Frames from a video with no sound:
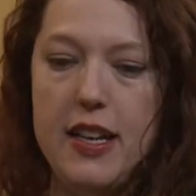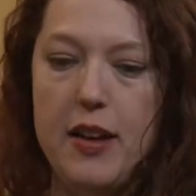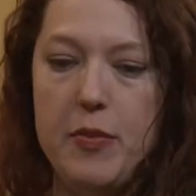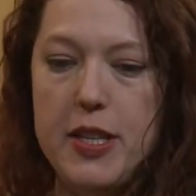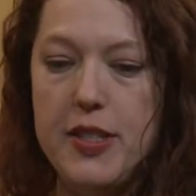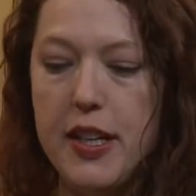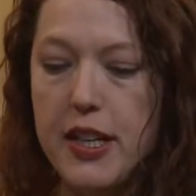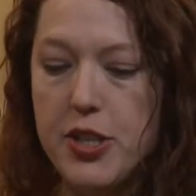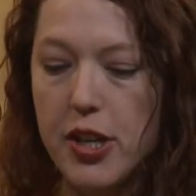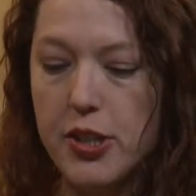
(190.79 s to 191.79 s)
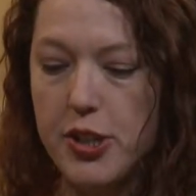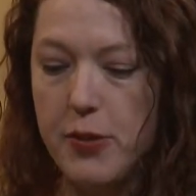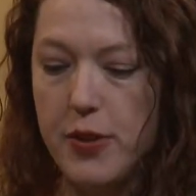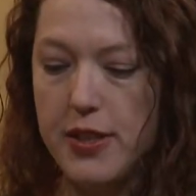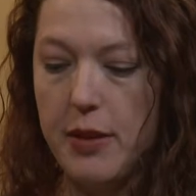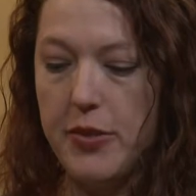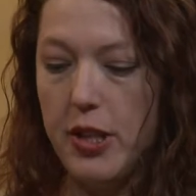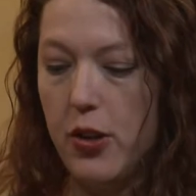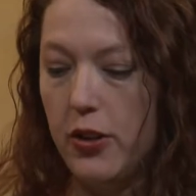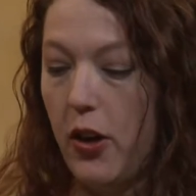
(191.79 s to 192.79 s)
um, it's in conjunction with
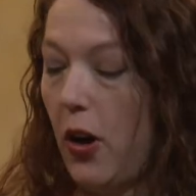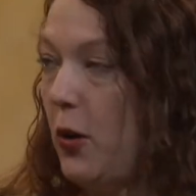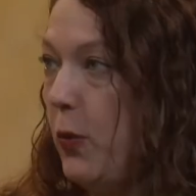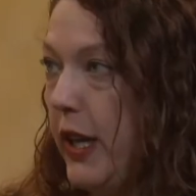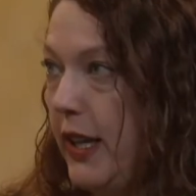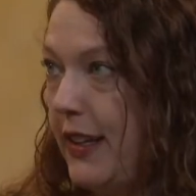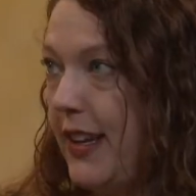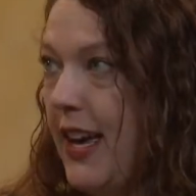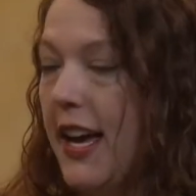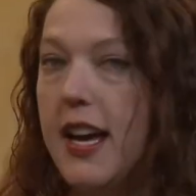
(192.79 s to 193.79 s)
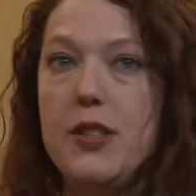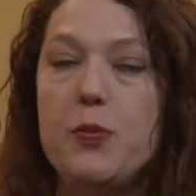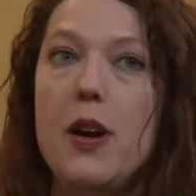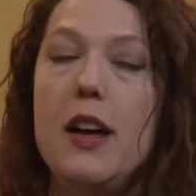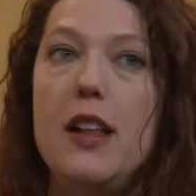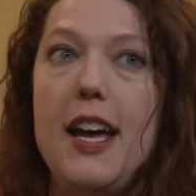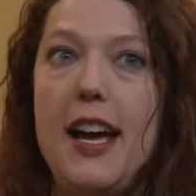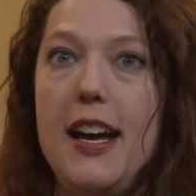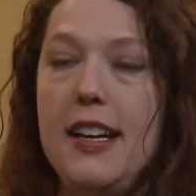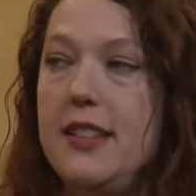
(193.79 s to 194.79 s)
something called Art Week, as mm. well
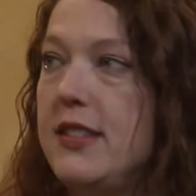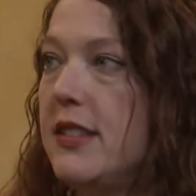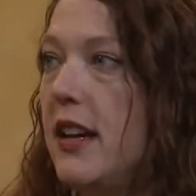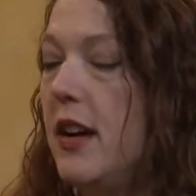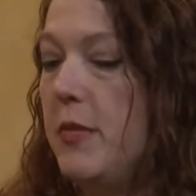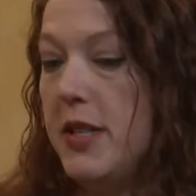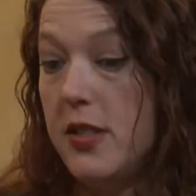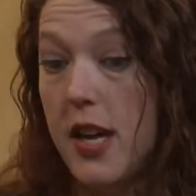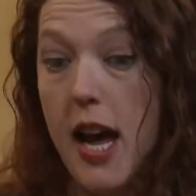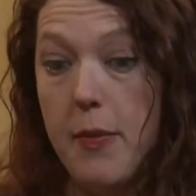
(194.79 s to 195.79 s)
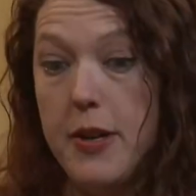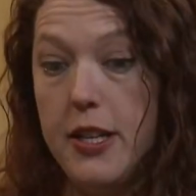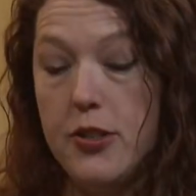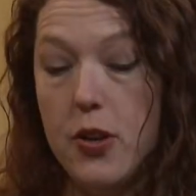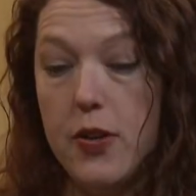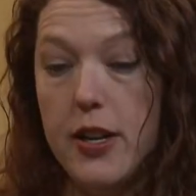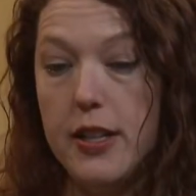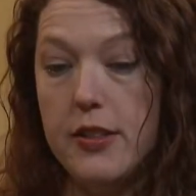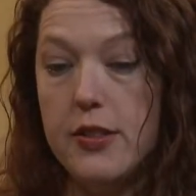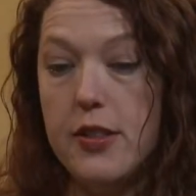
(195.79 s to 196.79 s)
as um, it's happening
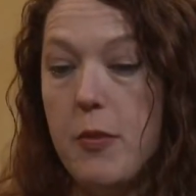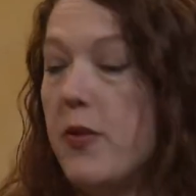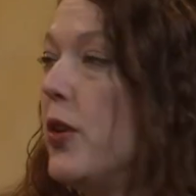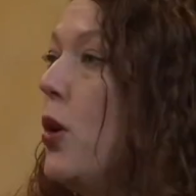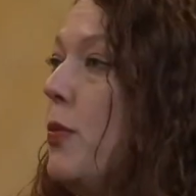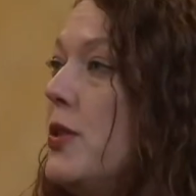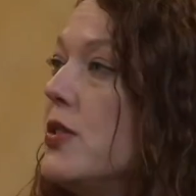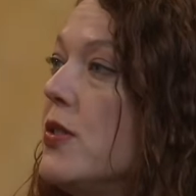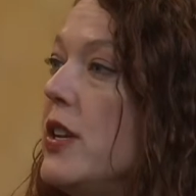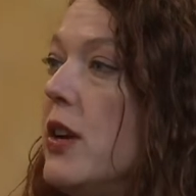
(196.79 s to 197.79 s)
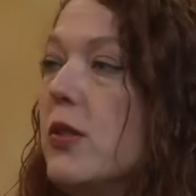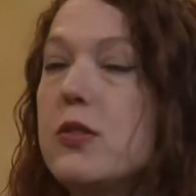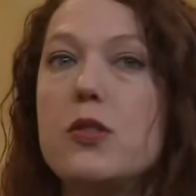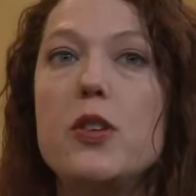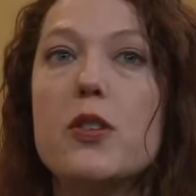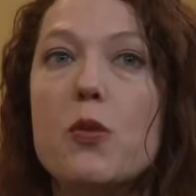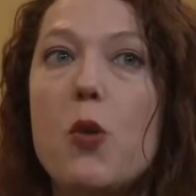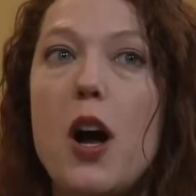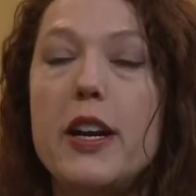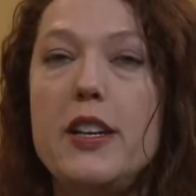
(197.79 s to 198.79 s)
during Somerville Open Studios. Studios. So mm -hmm. you're mm-hmm. going to
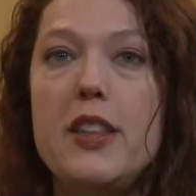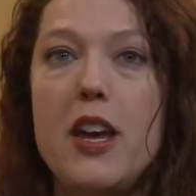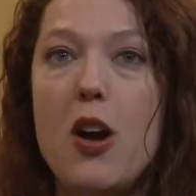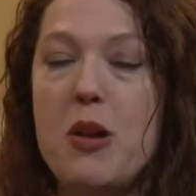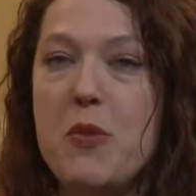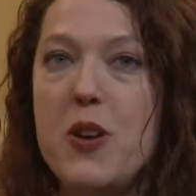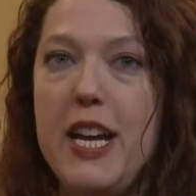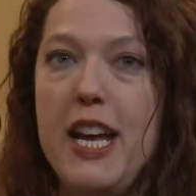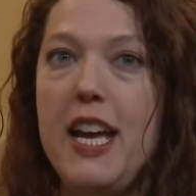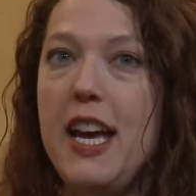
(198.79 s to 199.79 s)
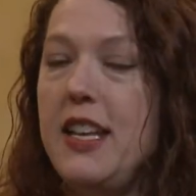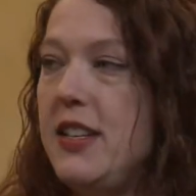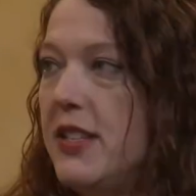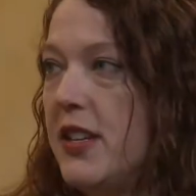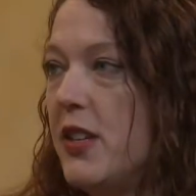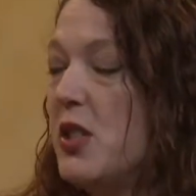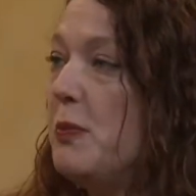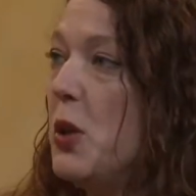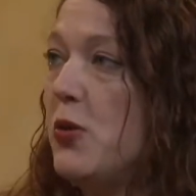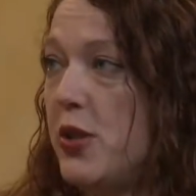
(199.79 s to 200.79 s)
walk into the Armory, and it's an
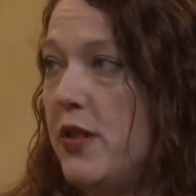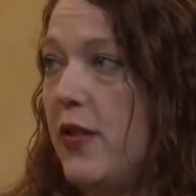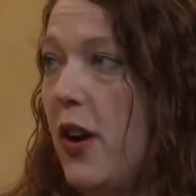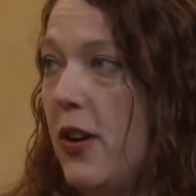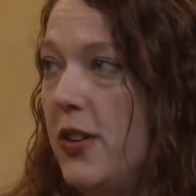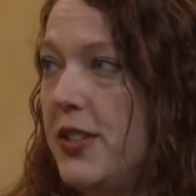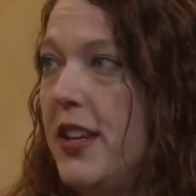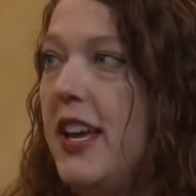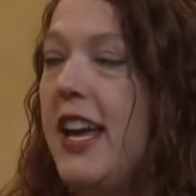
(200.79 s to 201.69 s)
explosion of art